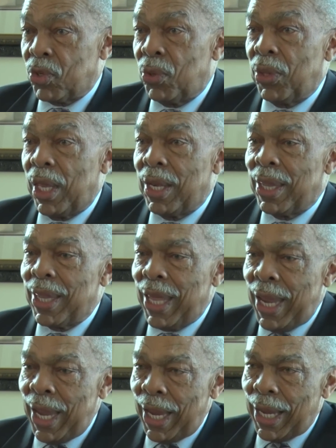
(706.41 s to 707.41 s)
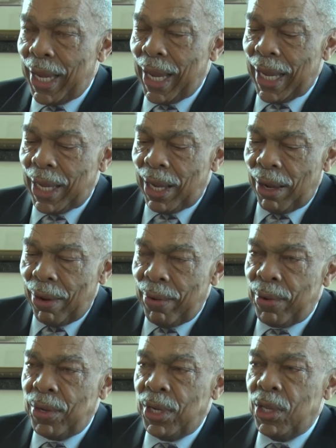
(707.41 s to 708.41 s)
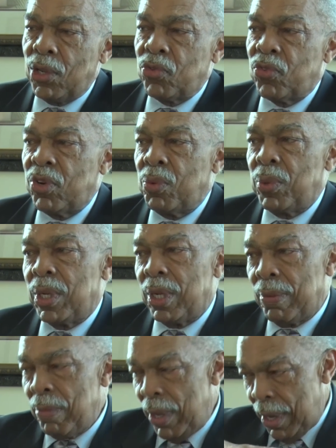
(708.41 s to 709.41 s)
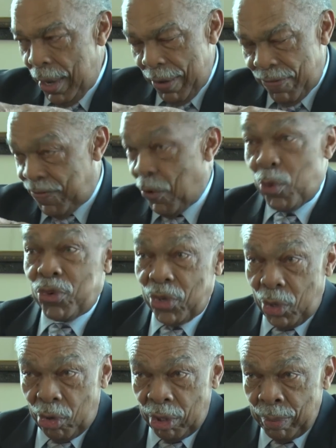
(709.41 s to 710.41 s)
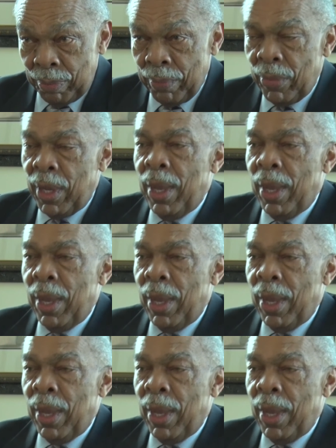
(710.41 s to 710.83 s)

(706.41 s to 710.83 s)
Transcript: so that they can learn the history, we can force it on them,